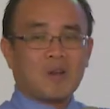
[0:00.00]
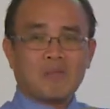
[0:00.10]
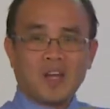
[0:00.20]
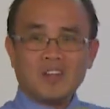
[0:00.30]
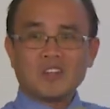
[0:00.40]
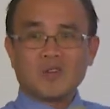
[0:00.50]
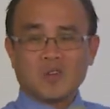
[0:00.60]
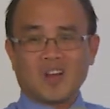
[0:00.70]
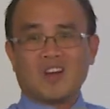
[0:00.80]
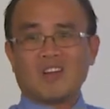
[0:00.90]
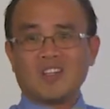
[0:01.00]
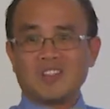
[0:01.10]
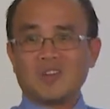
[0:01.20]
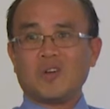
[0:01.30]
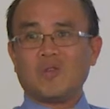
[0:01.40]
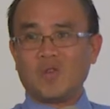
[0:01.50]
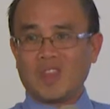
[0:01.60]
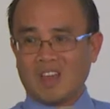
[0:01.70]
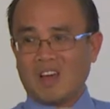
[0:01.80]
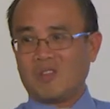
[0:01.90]
but balanced scorecard is not
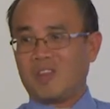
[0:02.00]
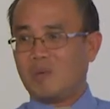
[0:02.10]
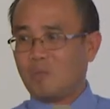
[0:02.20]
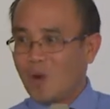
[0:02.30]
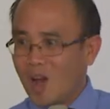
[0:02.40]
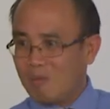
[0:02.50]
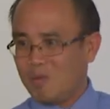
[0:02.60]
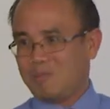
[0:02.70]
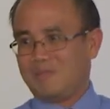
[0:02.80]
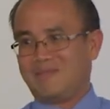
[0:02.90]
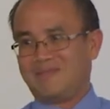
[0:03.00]
without a problem.